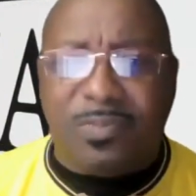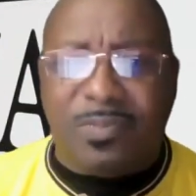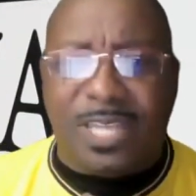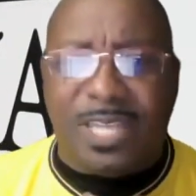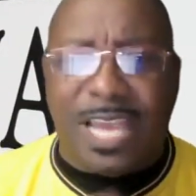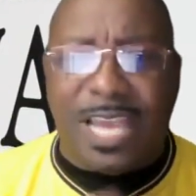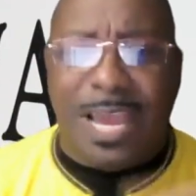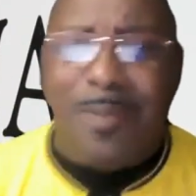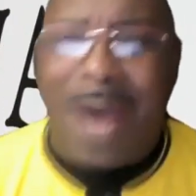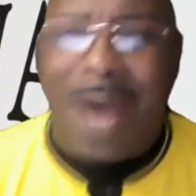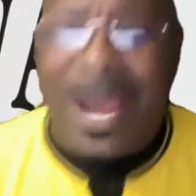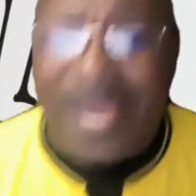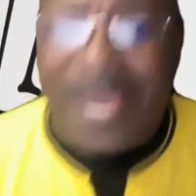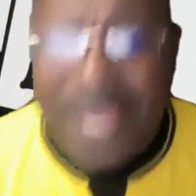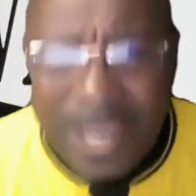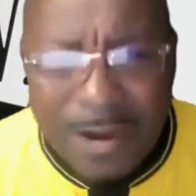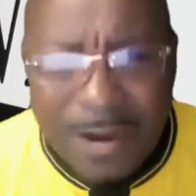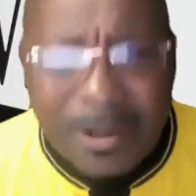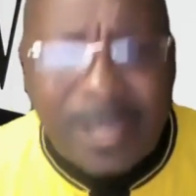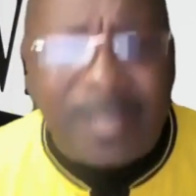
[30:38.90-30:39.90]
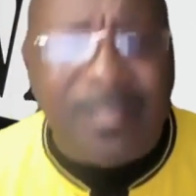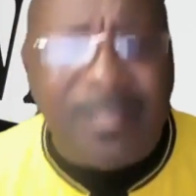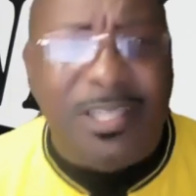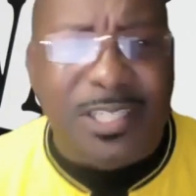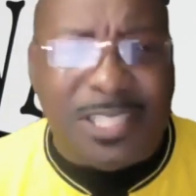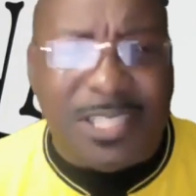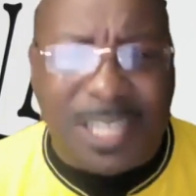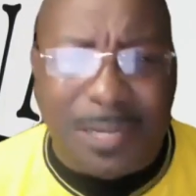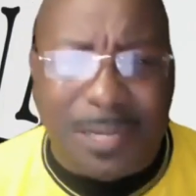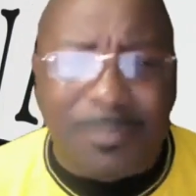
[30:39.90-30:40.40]
am I hearing the
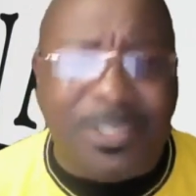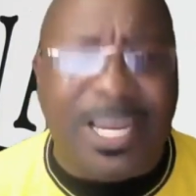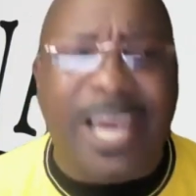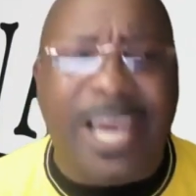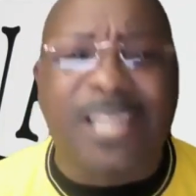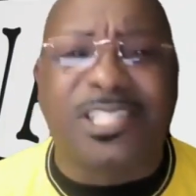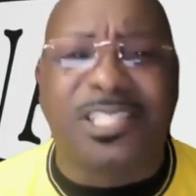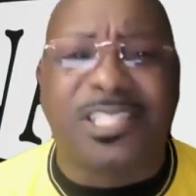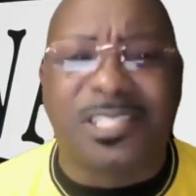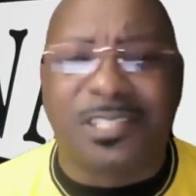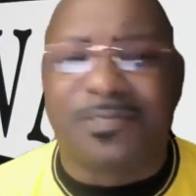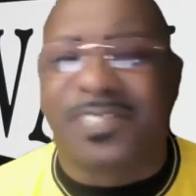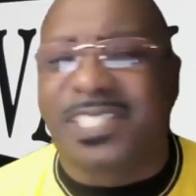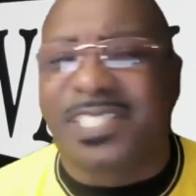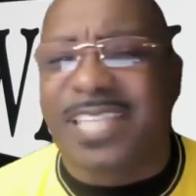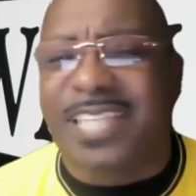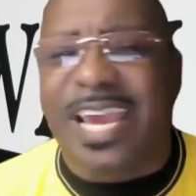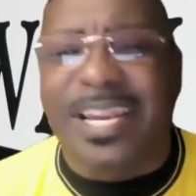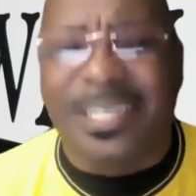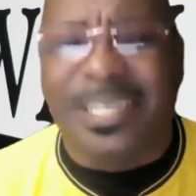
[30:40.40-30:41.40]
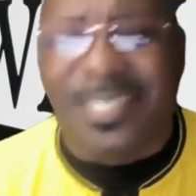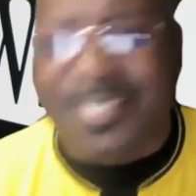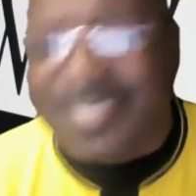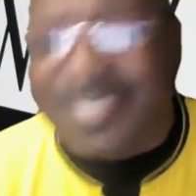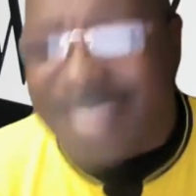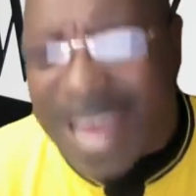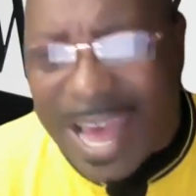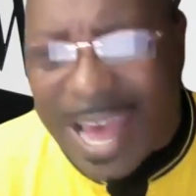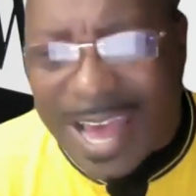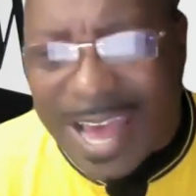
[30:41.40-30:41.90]
temptations of Satan
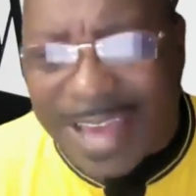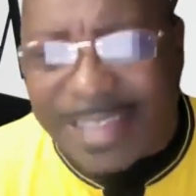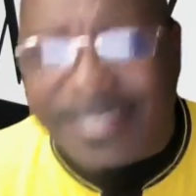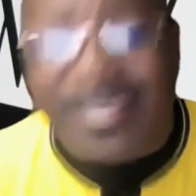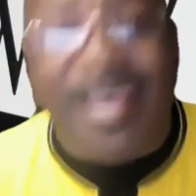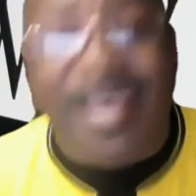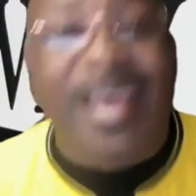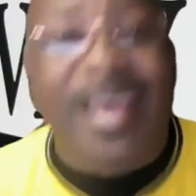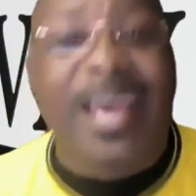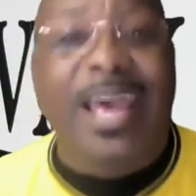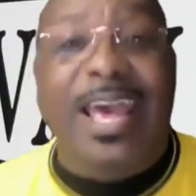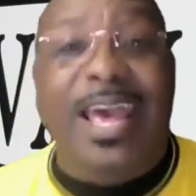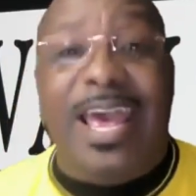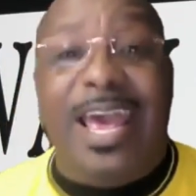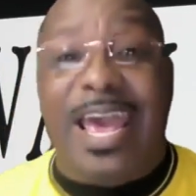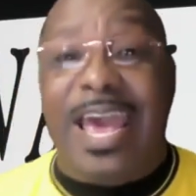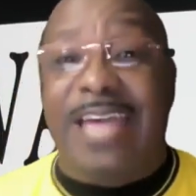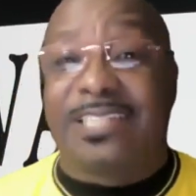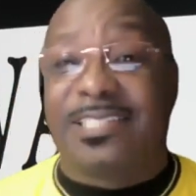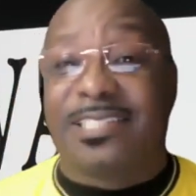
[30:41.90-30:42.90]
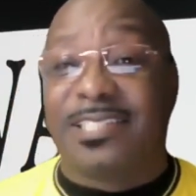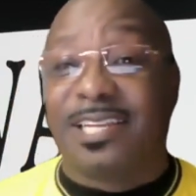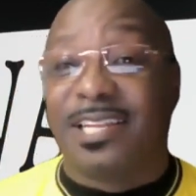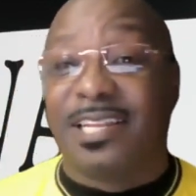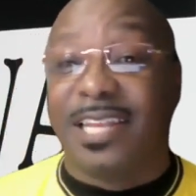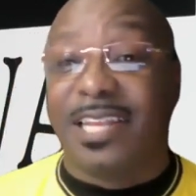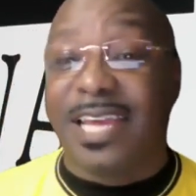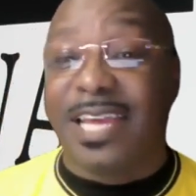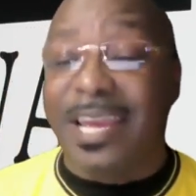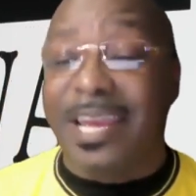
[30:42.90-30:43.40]
disguised as the
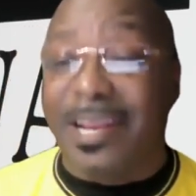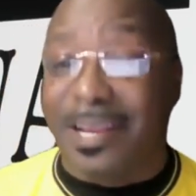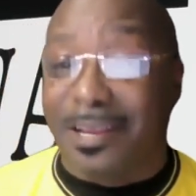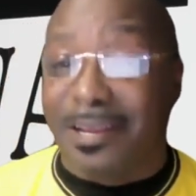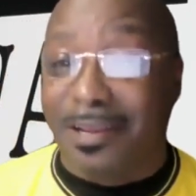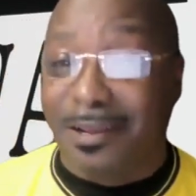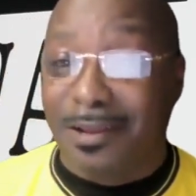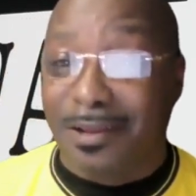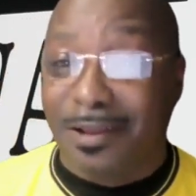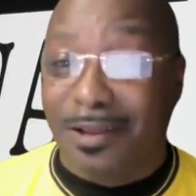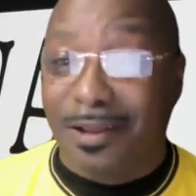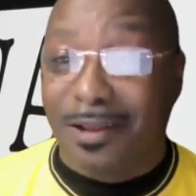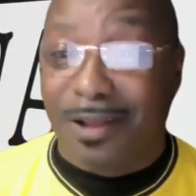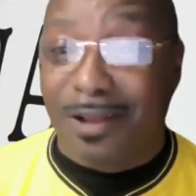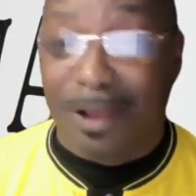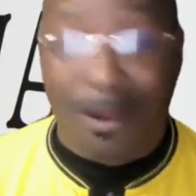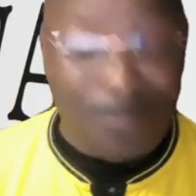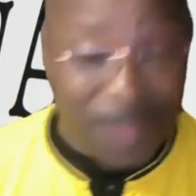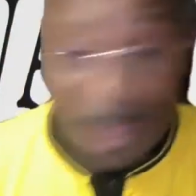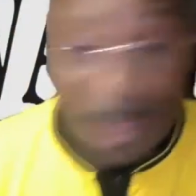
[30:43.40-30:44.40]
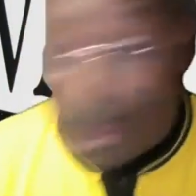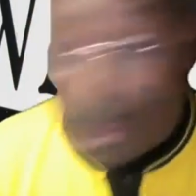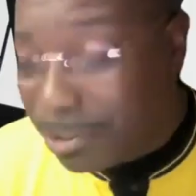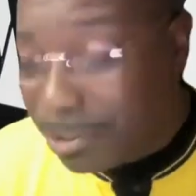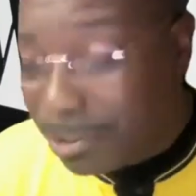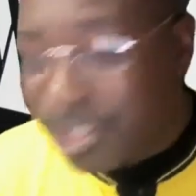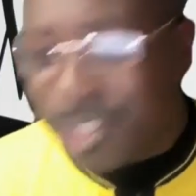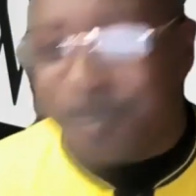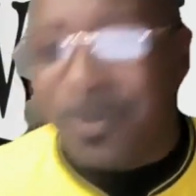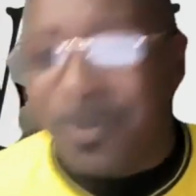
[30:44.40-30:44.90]
leading of the
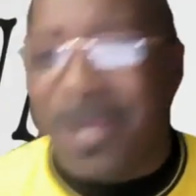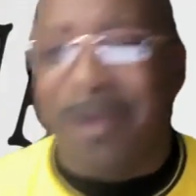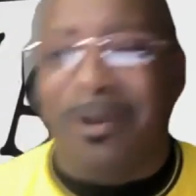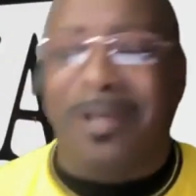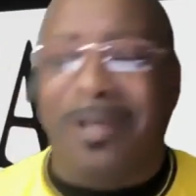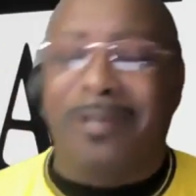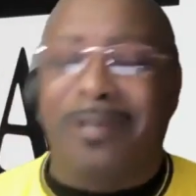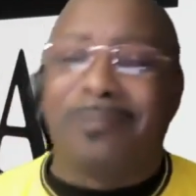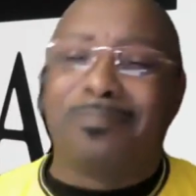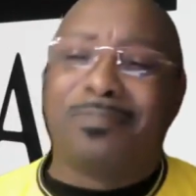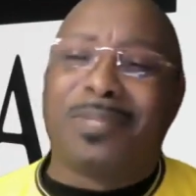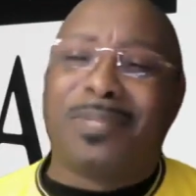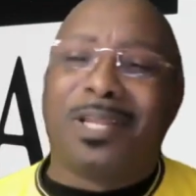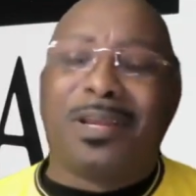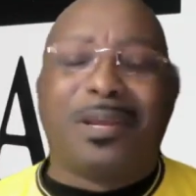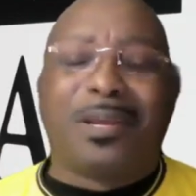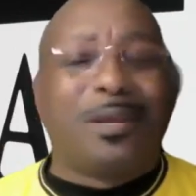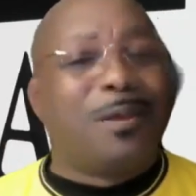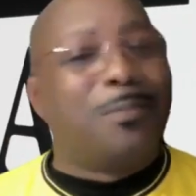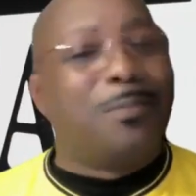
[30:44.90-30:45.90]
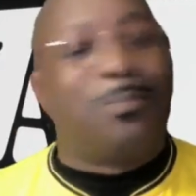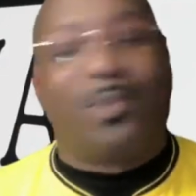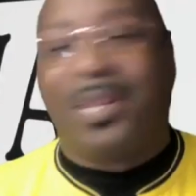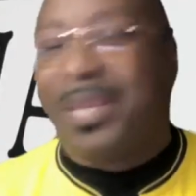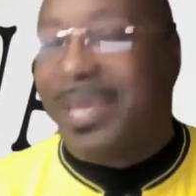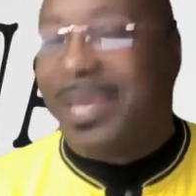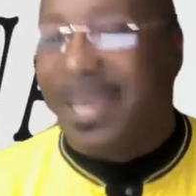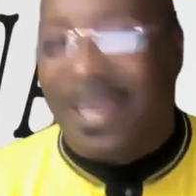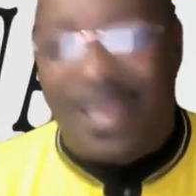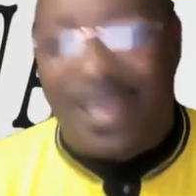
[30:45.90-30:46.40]
Holy Spirit?
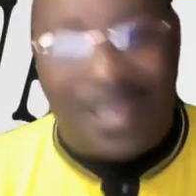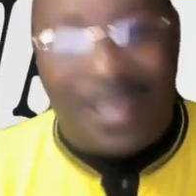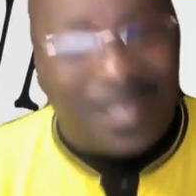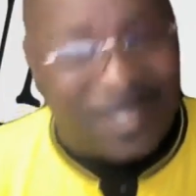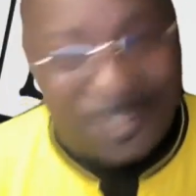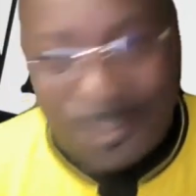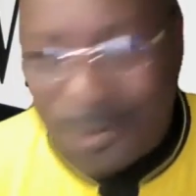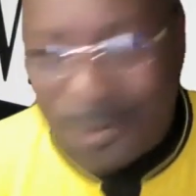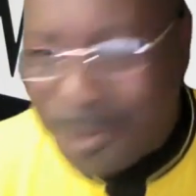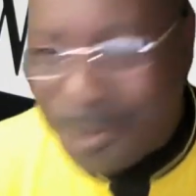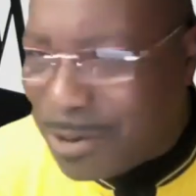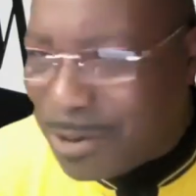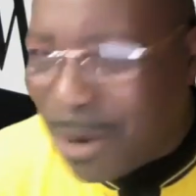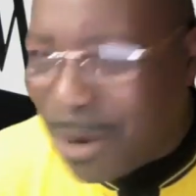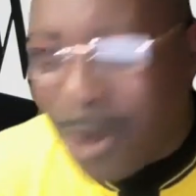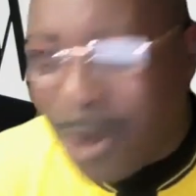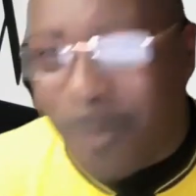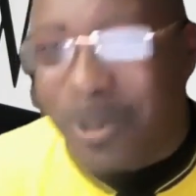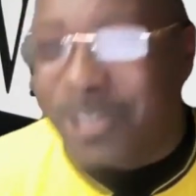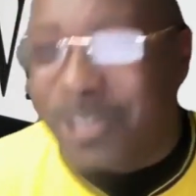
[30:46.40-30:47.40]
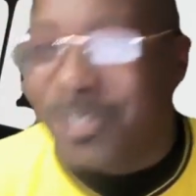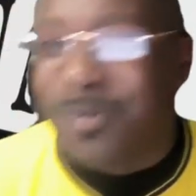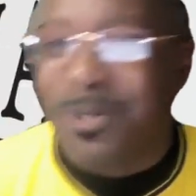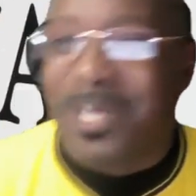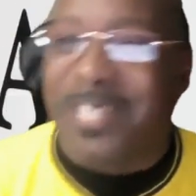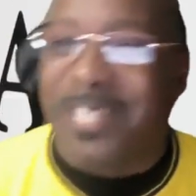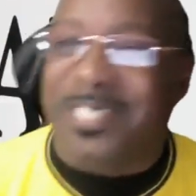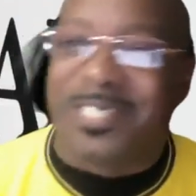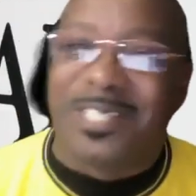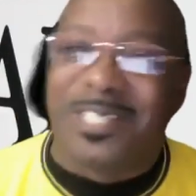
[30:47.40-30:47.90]
Please, do you know what you're
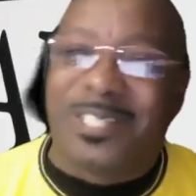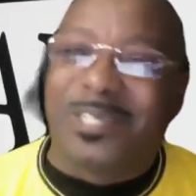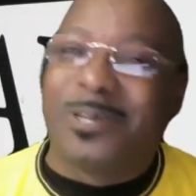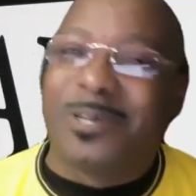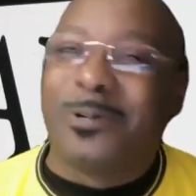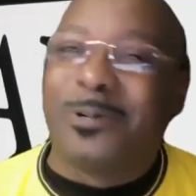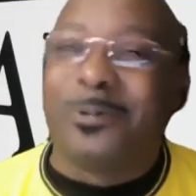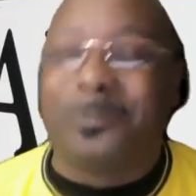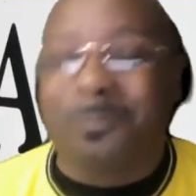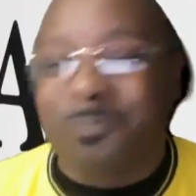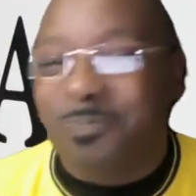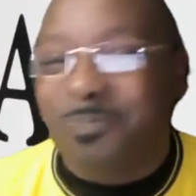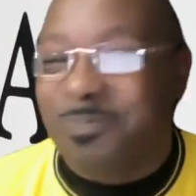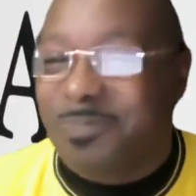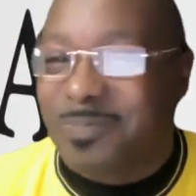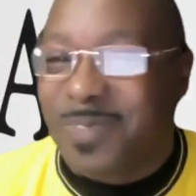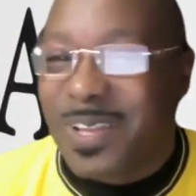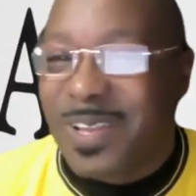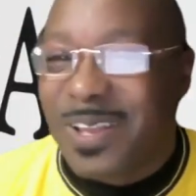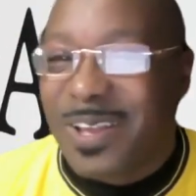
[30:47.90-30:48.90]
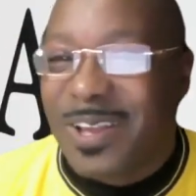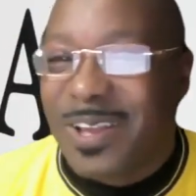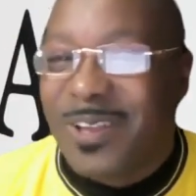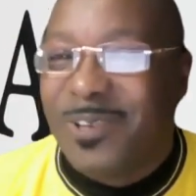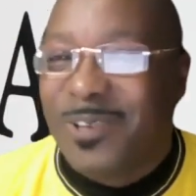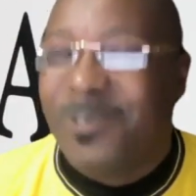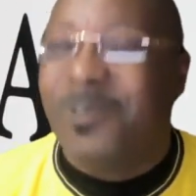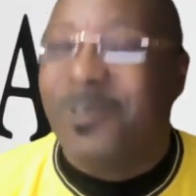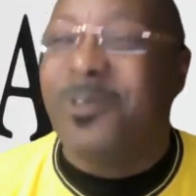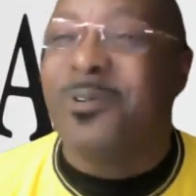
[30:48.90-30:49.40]
listening to?
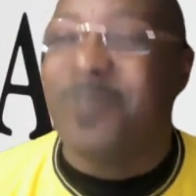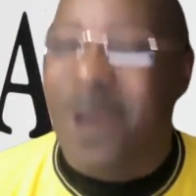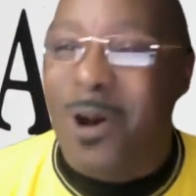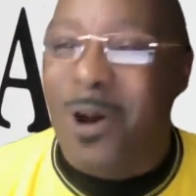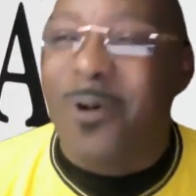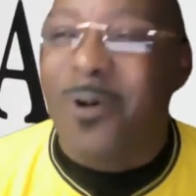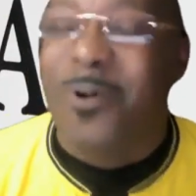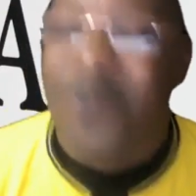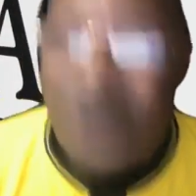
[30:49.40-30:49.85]
Do you know